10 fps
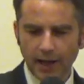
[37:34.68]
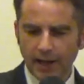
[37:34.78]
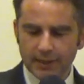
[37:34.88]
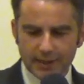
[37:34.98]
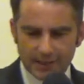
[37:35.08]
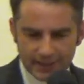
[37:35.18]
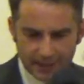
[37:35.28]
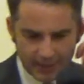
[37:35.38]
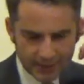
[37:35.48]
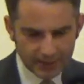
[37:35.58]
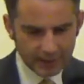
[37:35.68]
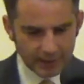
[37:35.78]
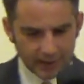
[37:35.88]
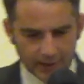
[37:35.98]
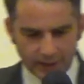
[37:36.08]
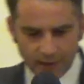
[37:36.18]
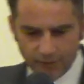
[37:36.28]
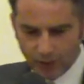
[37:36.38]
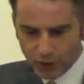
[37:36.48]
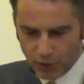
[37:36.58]
and he says in
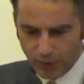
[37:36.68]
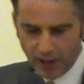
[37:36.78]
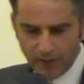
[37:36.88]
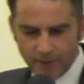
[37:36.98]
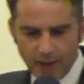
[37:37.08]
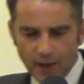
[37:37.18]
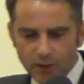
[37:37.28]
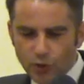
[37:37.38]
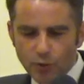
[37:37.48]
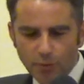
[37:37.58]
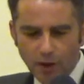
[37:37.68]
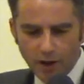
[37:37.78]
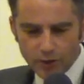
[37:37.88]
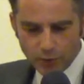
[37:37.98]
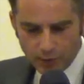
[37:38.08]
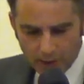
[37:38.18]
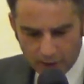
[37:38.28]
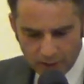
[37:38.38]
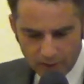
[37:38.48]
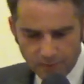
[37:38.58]
verse 12, you marched the
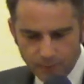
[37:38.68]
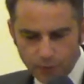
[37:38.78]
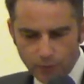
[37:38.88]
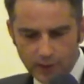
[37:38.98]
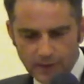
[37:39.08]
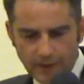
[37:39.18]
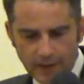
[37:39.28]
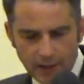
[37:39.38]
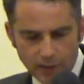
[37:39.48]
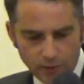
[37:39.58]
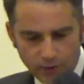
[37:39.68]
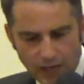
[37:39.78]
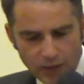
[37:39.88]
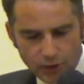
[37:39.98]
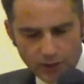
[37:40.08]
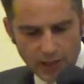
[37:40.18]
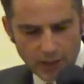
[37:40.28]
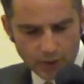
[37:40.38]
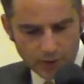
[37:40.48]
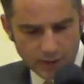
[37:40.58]
earth in fury, you threshed the
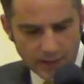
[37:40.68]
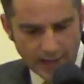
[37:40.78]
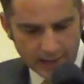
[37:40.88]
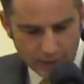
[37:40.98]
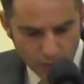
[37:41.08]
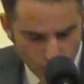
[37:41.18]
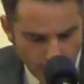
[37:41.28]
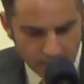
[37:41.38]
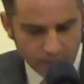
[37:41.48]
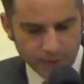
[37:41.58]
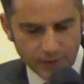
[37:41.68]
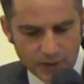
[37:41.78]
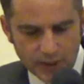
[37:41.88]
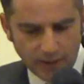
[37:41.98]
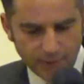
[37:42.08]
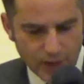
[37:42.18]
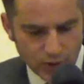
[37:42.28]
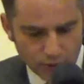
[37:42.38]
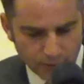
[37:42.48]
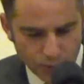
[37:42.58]
nations in anger, you went for the
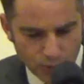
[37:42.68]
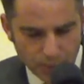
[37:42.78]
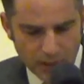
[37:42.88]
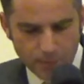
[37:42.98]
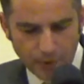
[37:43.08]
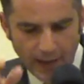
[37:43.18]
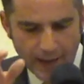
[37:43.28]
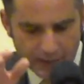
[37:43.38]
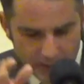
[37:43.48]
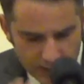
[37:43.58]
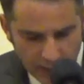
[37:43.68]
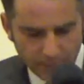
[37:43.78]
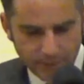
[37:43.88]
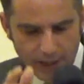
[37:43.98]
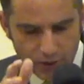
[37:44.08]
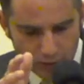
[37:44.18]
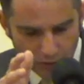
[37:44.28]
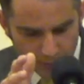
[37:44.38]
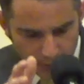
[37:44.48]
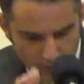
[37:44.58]
salvation of your people, the salvation
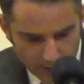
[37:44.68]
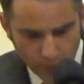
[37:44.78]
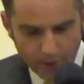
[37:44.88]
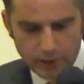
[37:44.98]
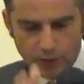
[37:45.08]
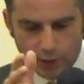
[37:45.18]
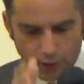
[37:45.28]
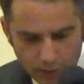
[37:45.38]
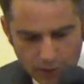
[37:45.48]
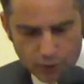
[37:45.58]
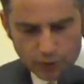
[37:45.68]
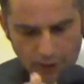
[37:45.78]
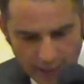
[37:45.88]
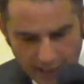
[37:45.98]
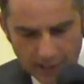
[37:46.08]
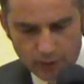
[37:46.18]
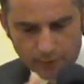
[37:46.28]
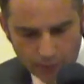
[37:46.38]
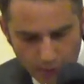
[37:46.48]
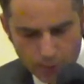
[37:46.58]
of your anointed, you crushed the head
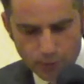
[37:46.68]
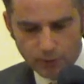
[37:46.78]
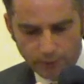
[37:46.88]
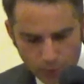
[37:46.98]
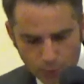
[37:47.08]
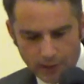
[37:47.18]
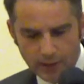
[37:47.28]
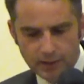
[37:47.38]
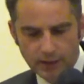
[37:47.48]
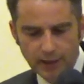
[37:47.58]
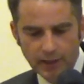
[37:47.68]
of the house of the wicked,